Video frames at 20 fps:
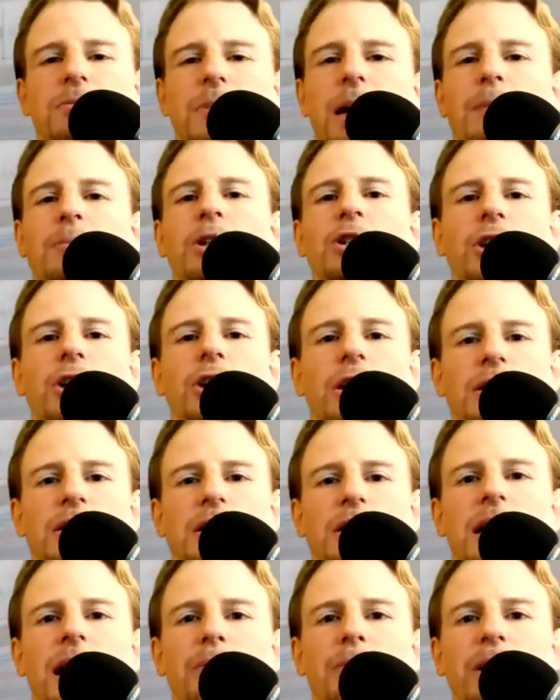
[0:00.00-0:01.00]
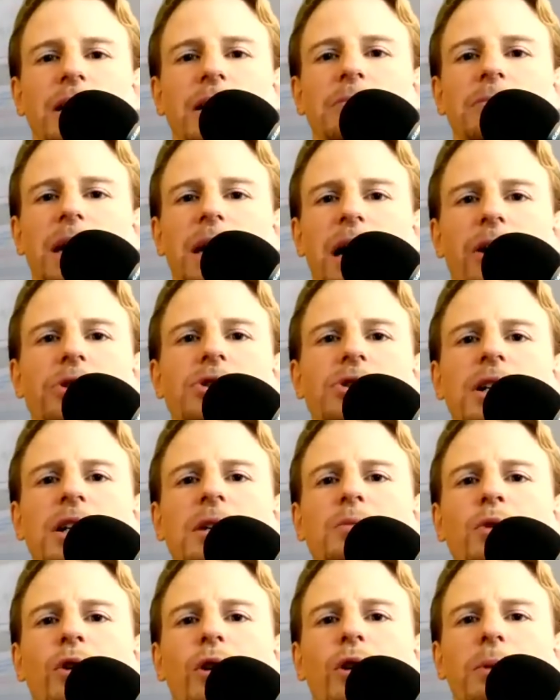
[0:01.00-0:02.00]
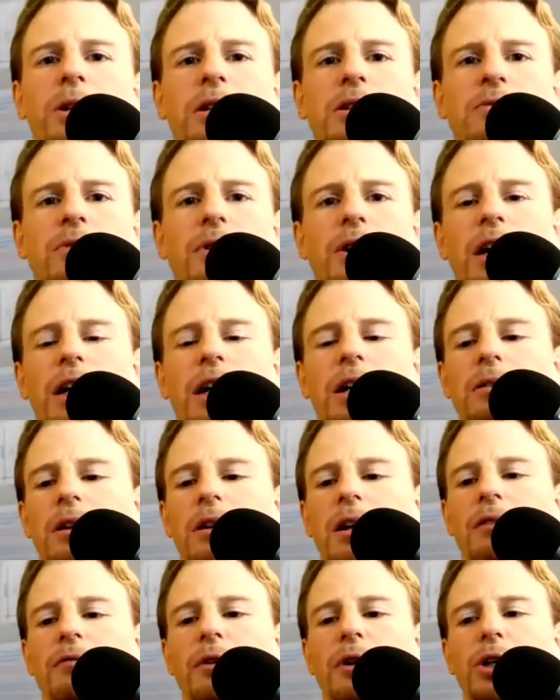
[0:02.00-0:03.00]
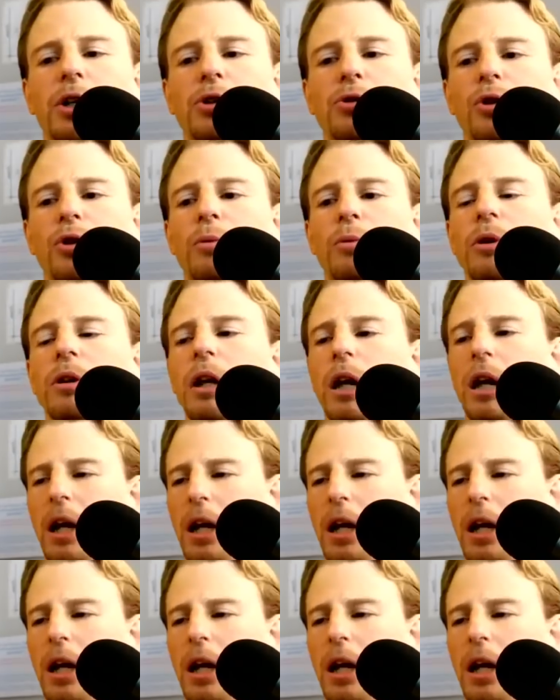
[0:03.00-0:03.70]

happy chickens and happy cows anymore, but it's very, uh, very doable.